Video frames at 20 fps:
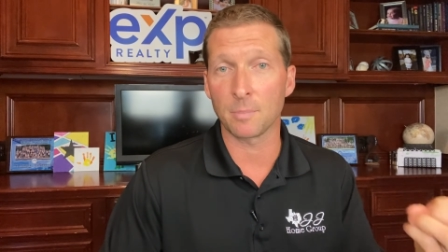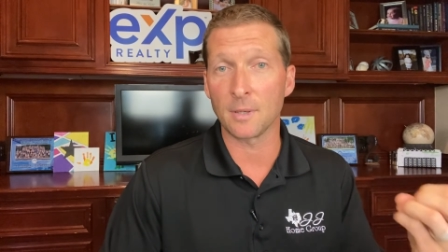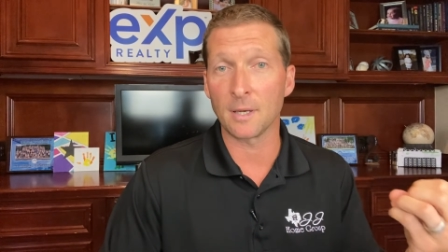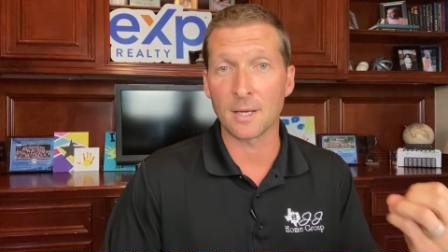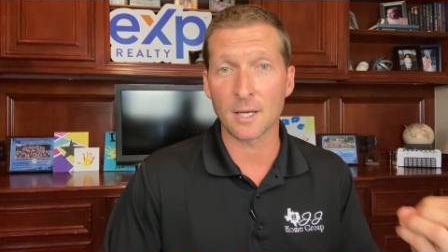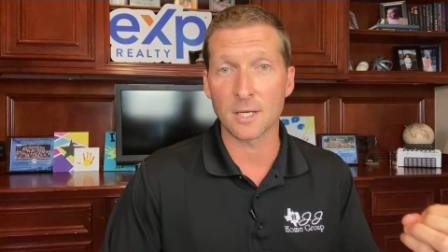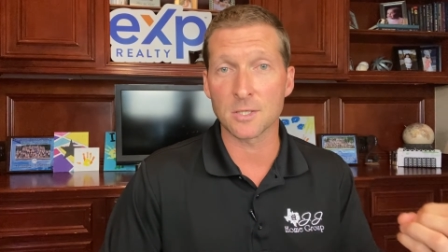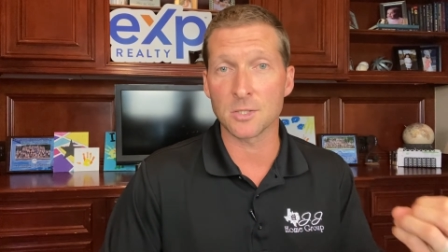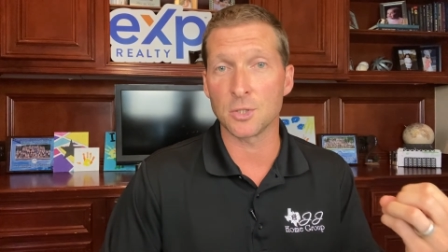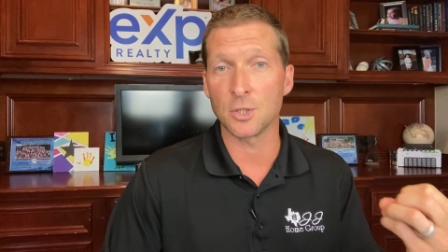
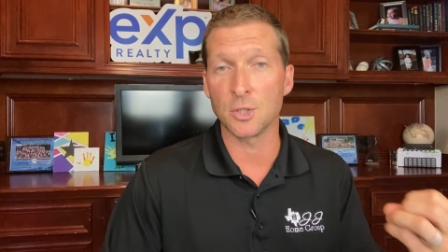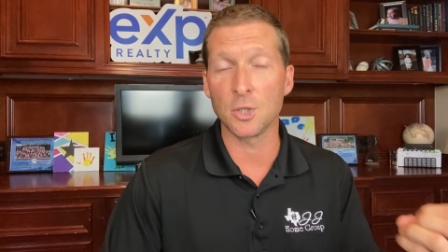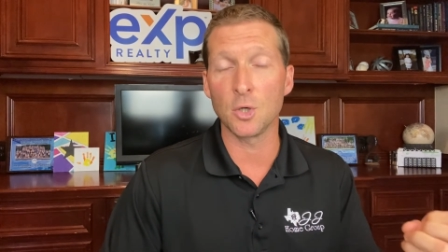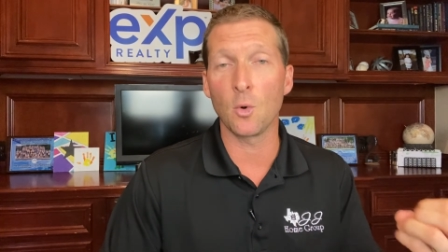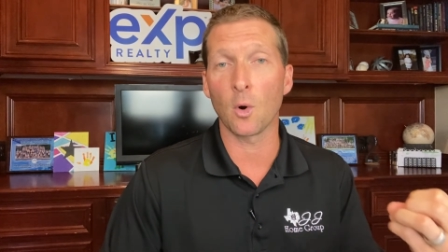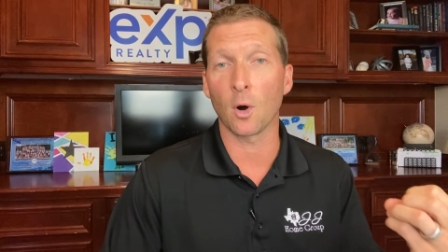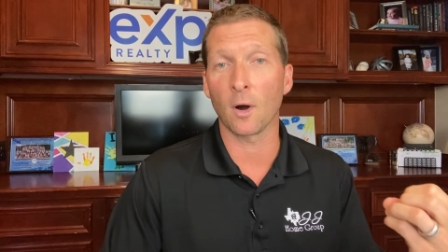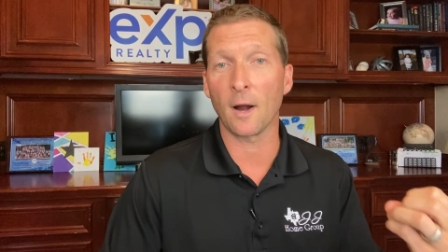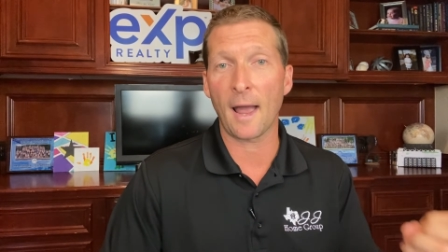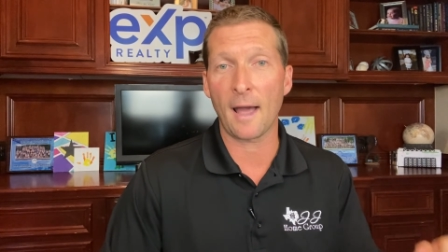because
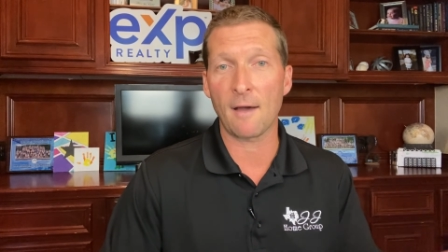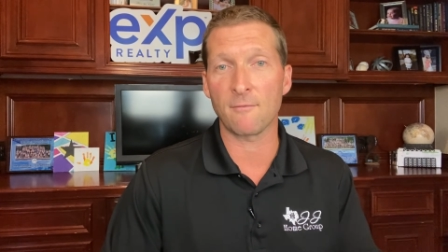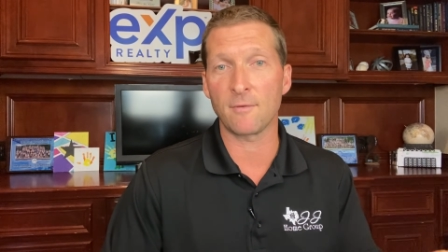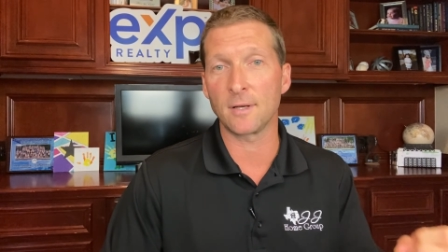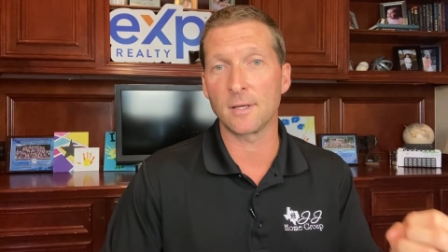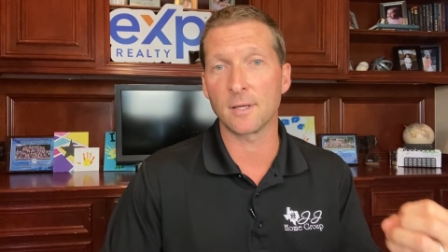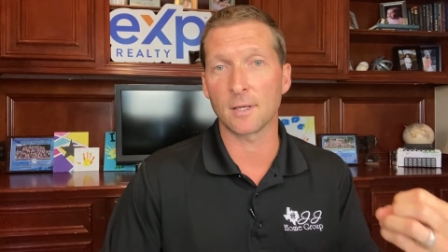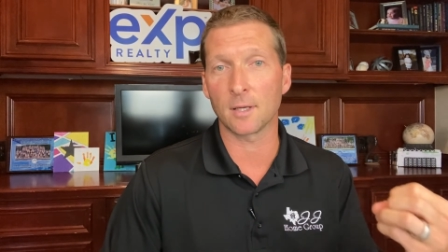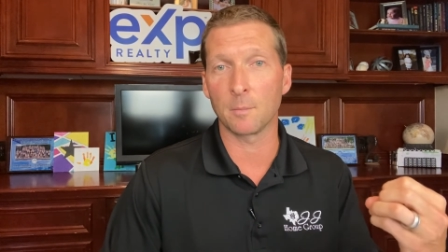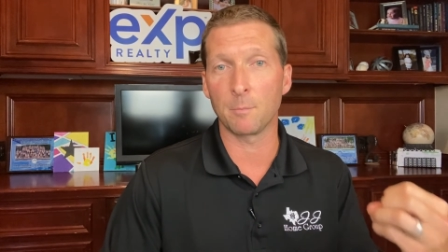you are
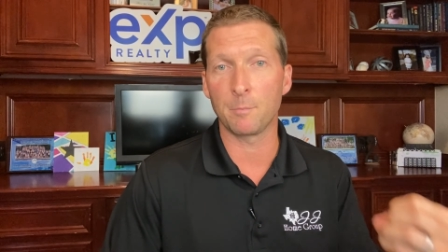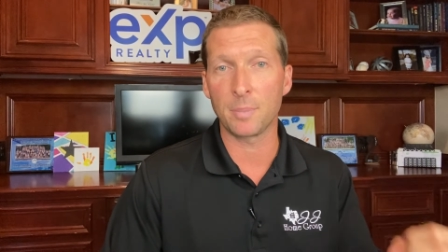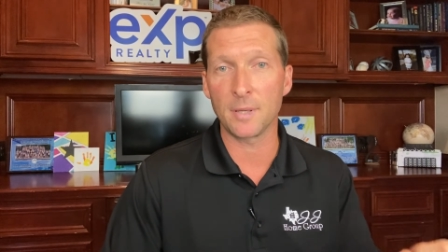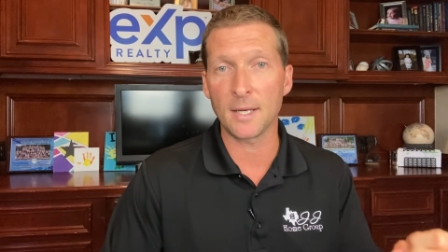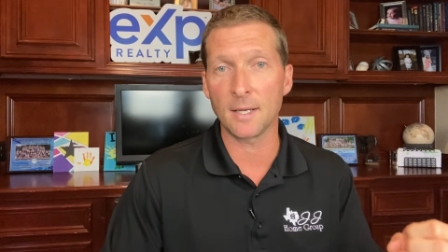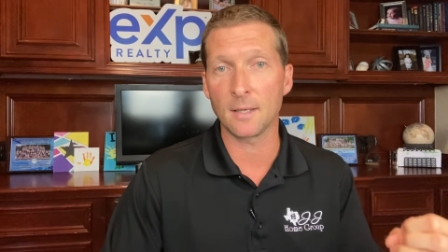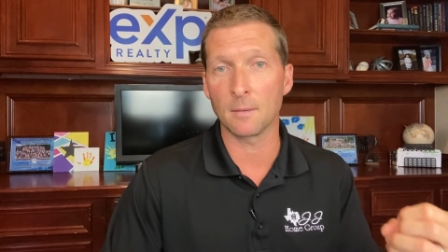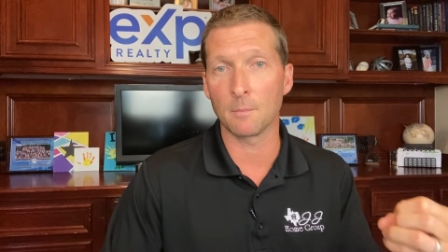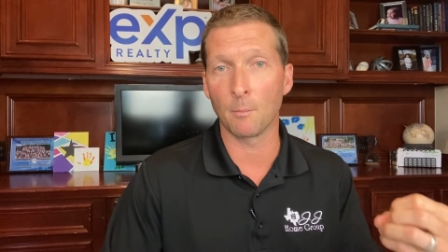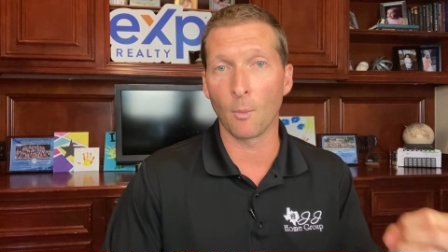having to
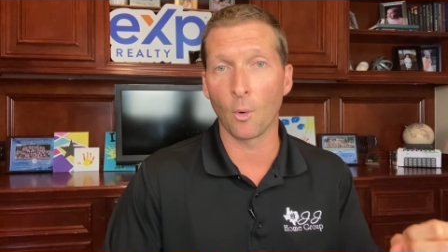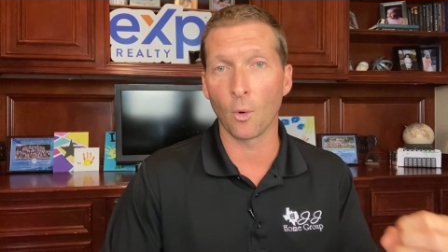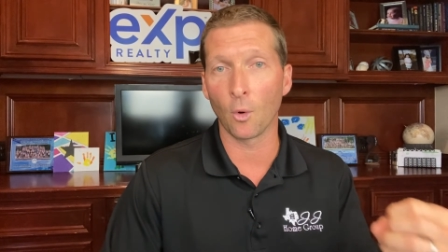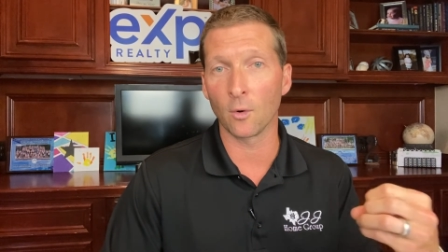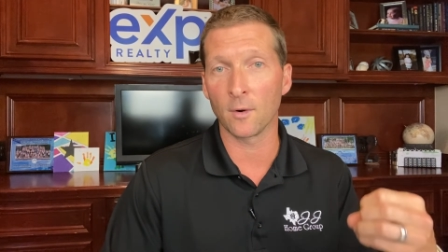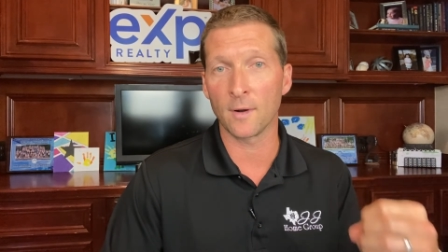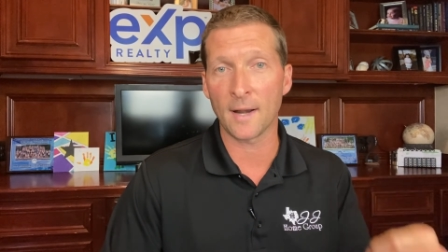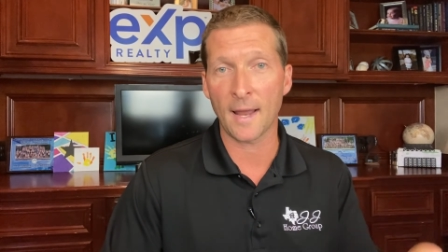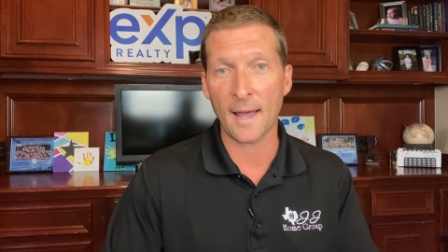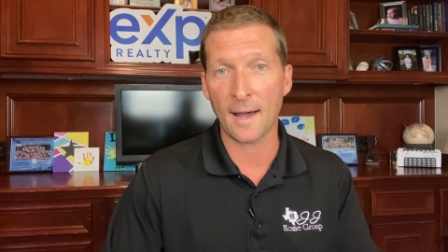compete
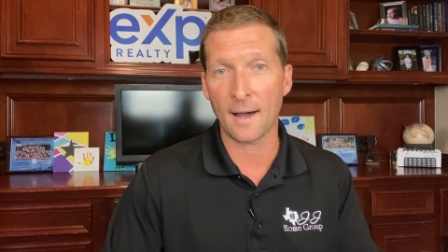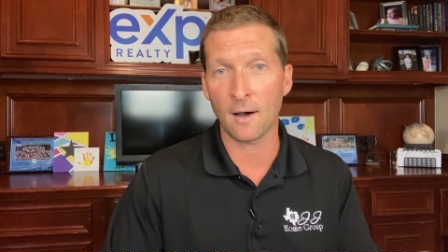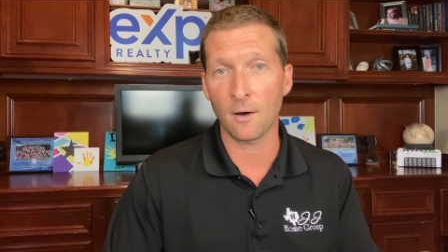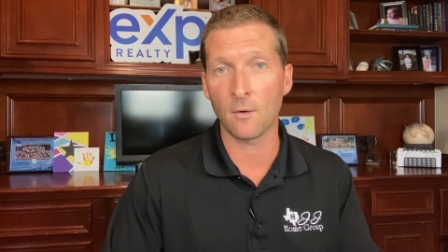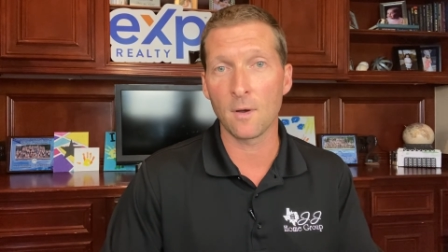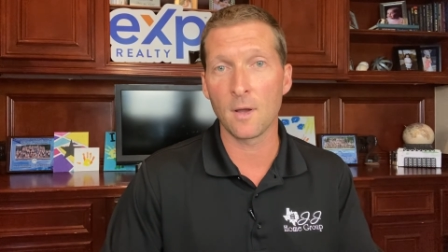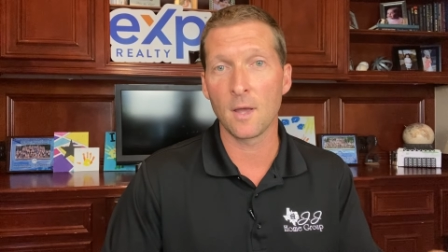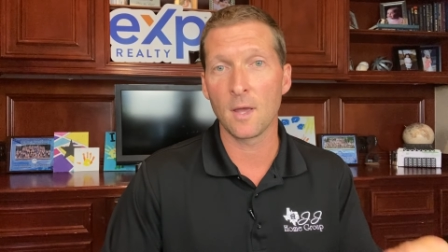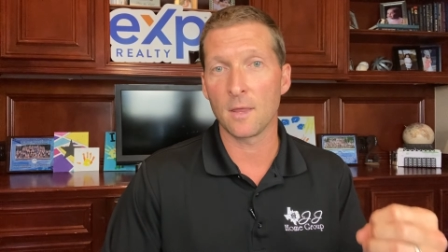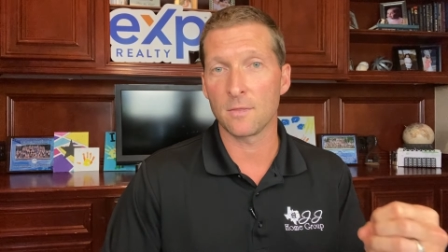more
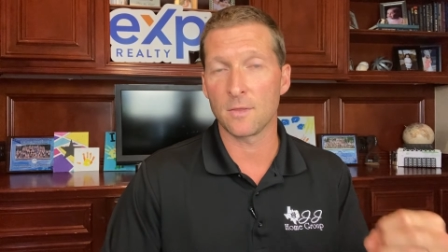now